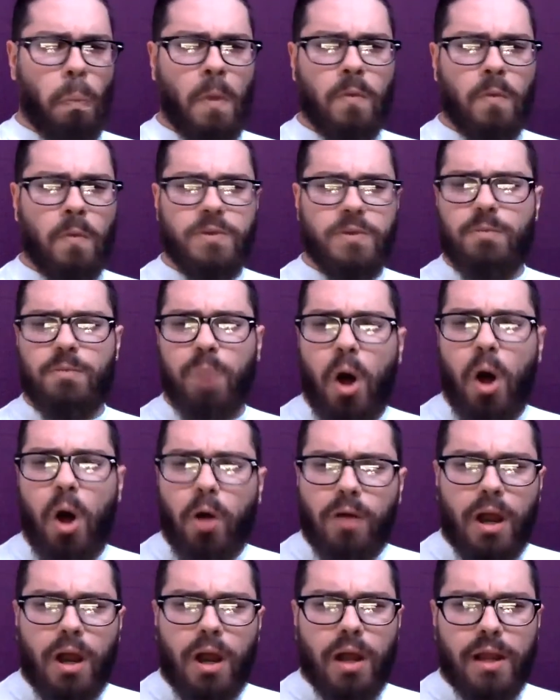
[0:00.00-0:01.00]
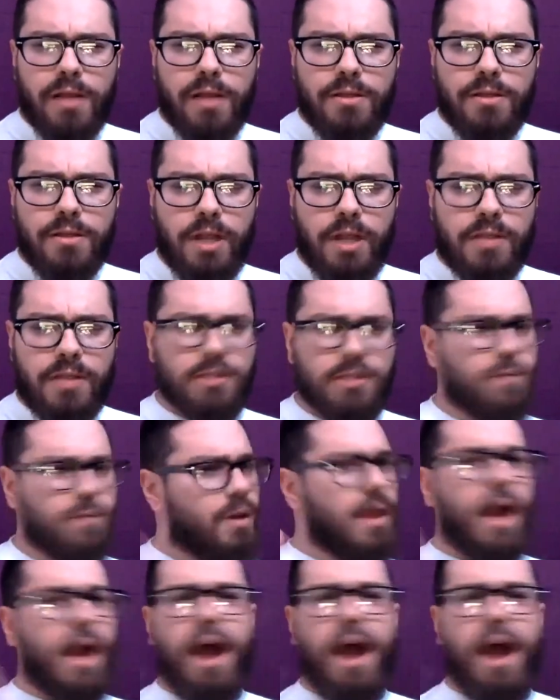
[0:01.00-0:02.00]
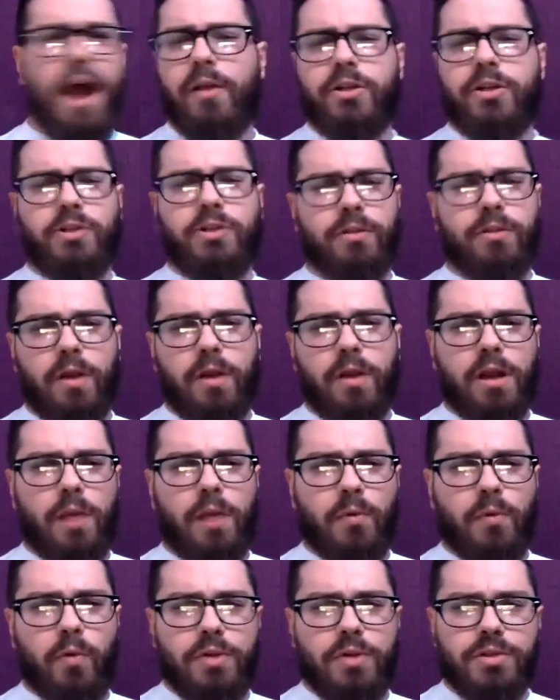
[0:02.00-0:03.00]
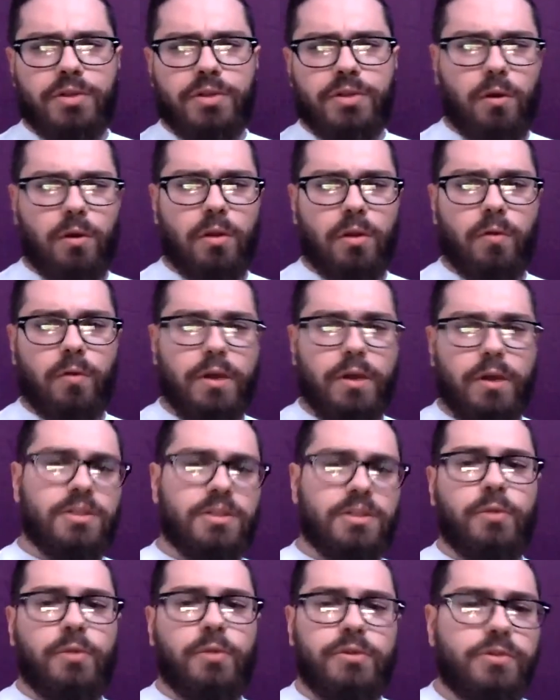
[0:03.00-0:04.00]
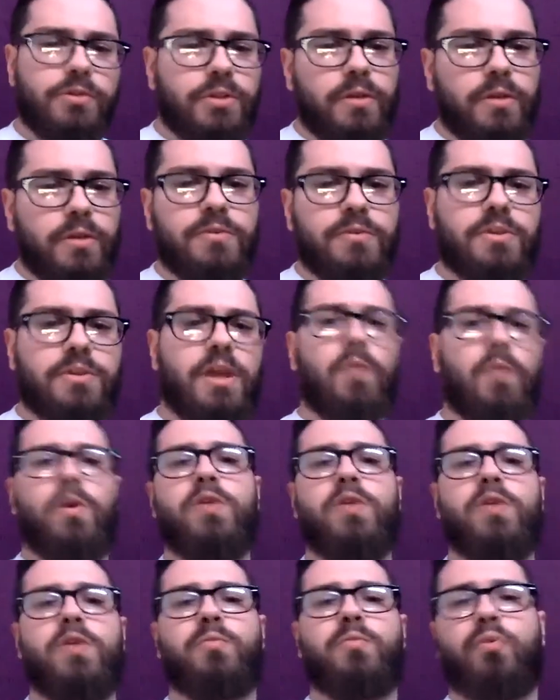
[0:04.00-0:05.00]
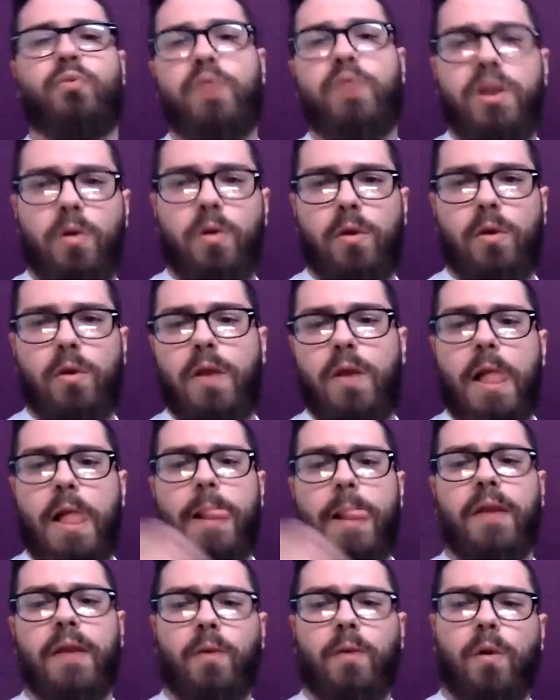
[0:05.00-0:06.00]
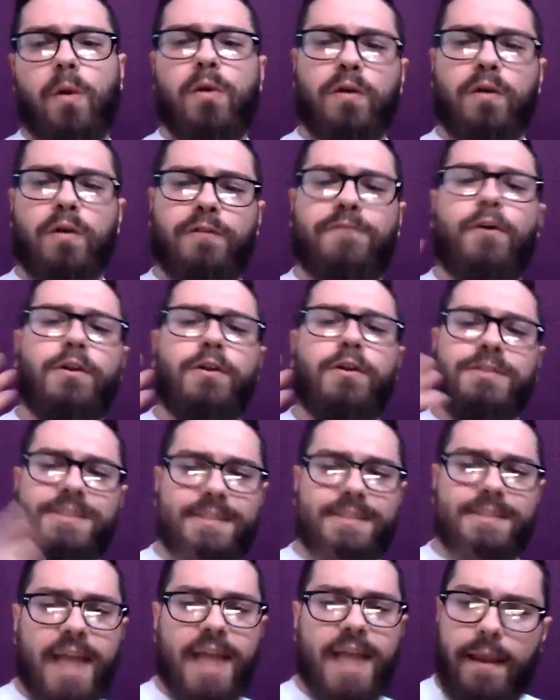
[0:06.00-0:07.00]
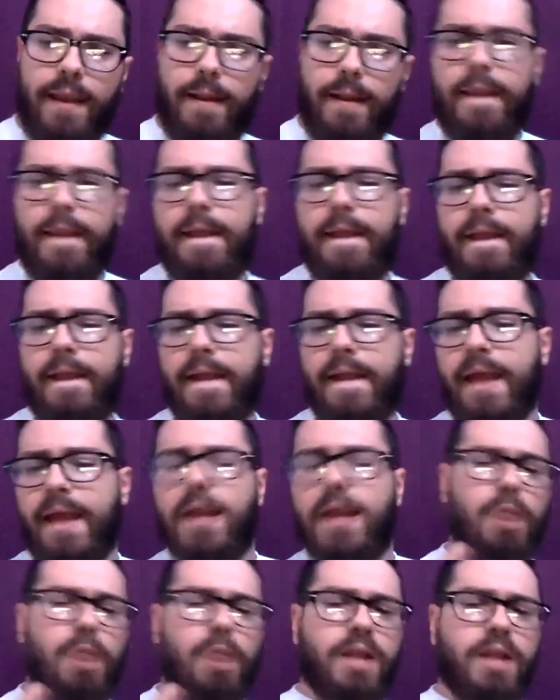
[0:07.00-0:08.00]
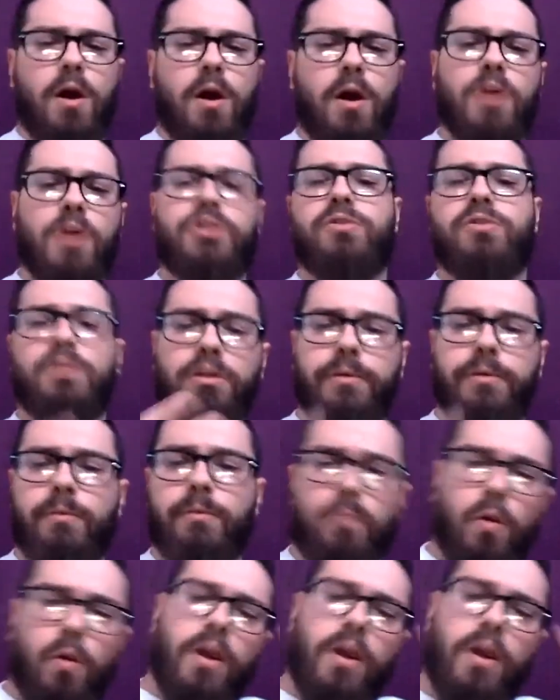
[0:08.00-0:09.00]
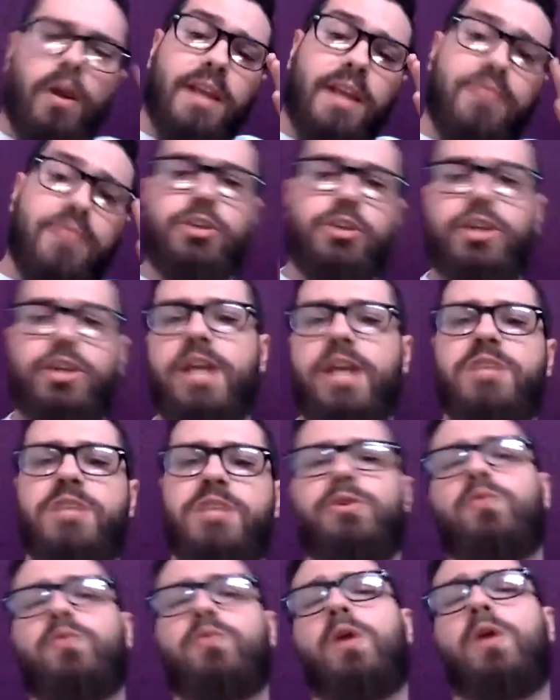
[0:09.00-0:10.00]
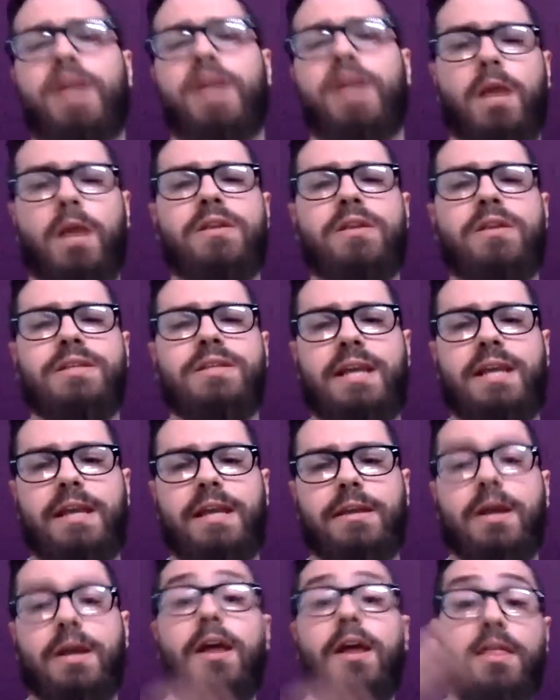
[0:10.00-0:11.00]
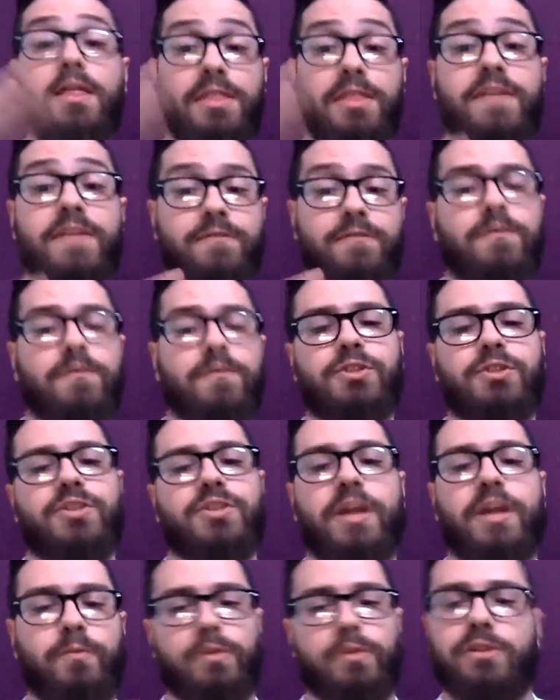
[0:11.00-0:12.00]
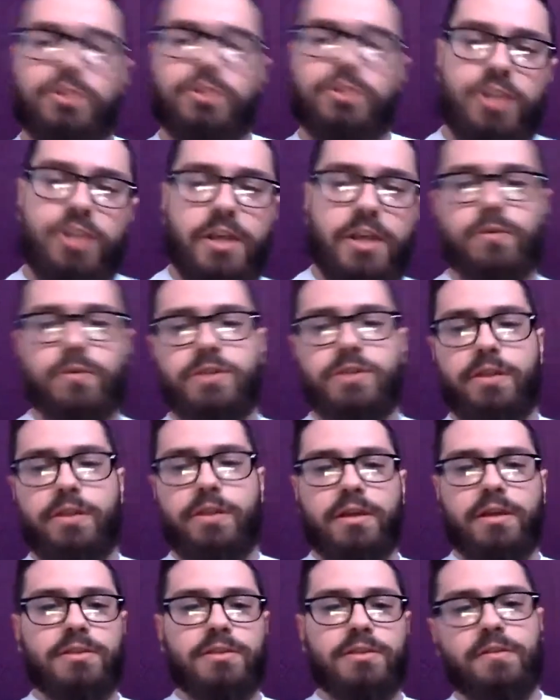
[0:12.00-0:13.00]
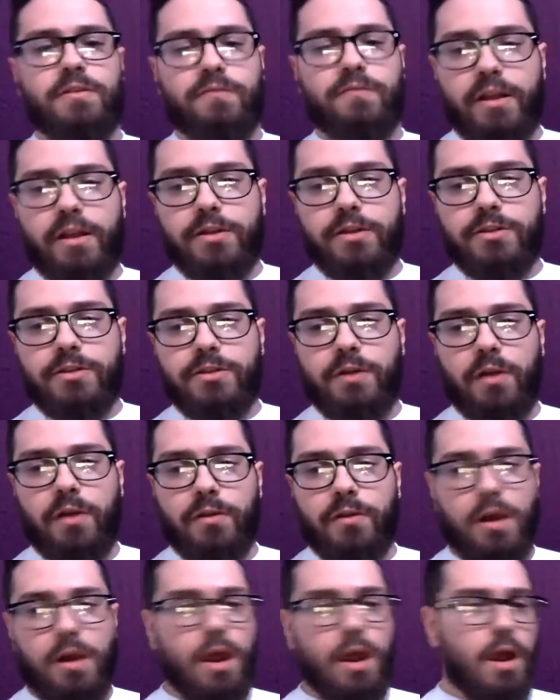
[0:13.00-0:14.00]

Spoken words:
was the Balrog has a chase as well? I'm not sure. There are a couple ones in the Lord of the Rings set, but you see what I'm saying, where you can pre-order and order a full set, and it might cost you a little bit more to get the chase, but you are guaranteed the full set with the chase, which I think is an advantage to other